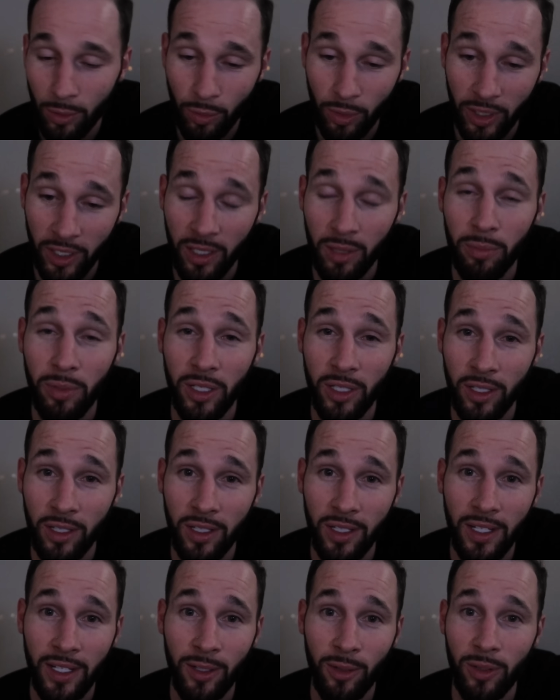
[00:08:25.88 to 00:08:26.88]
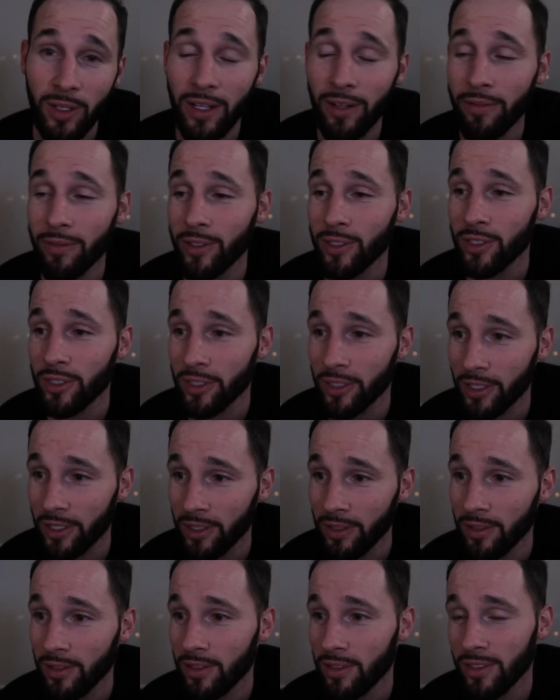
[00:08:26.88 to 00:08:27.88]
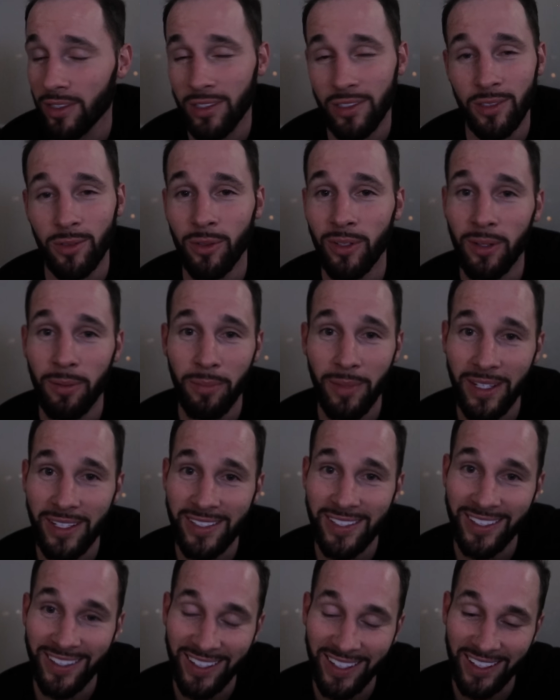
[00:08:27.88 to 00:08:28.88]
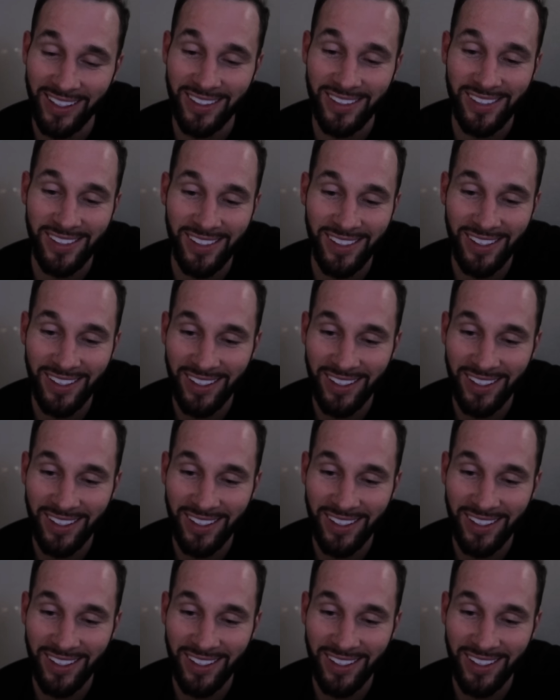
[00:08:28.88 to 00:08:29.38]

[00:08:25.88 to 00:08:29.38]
we're gonna be good i know that for sure she's doing amazing guys